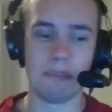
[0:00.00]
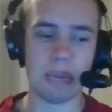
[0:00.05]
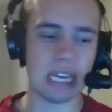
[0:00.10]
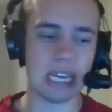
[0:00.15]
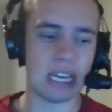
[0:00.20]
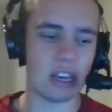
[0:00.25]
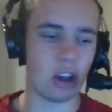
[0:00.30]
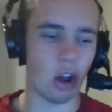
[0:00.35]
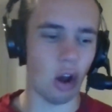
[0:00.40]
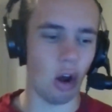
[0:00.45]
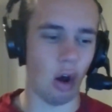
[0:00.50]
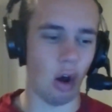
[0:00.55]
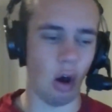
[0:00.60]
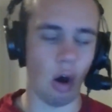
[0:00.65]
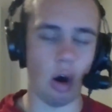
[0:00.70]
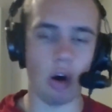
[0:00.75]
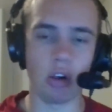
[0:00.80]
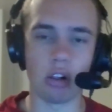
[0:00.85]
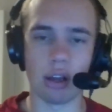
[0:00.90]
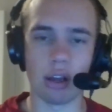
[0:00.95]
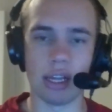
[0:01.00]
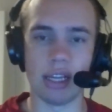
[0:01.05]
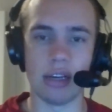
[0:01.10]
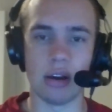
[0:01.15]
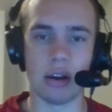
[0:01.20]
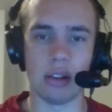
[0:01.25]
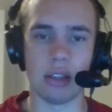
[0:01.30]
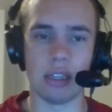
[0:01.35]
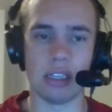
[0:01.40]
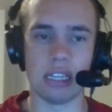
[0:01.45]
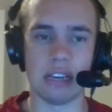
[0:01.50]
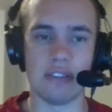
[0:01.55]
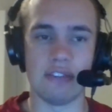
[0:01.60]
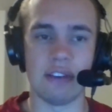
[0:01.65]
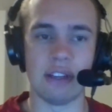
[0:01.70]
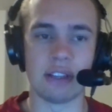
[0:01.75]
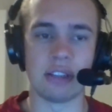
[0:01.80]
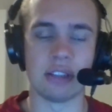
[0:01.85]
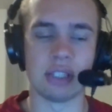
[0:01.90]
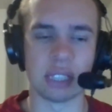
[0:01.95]
being all in on the
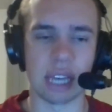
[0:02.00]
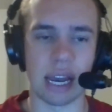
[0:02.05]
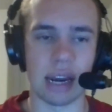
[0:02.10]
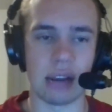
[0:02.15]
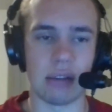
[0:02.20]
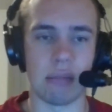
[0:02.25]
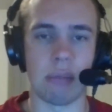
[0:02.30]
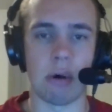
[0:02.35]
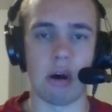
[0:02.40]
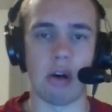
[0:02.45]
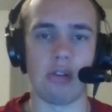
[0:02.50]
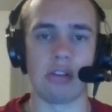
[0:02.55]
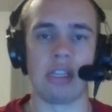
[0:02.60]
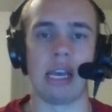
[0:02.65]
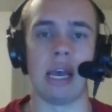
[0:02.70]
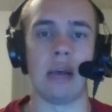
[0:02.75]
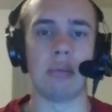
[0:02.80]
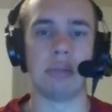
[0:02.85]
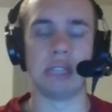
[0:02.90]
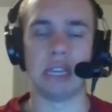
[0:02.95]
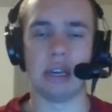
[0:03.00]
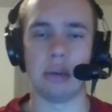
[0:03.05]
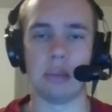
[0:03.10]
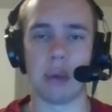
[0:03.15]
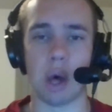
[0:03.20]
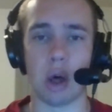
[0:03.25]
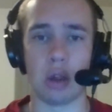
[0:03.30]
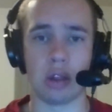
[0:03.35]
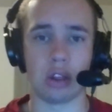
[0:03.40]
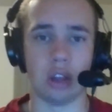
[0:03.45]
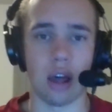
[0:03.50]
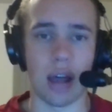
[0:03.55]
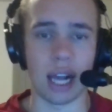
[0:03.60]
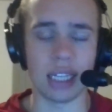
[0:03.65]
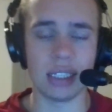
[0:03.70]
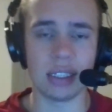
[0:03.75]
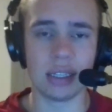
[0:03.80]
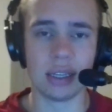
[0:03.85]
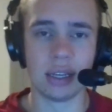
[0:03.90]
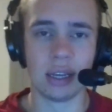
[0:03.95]
defensive side of the ball has helped him a
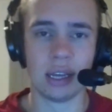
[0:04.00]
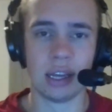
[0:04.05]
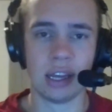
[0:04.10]
lot.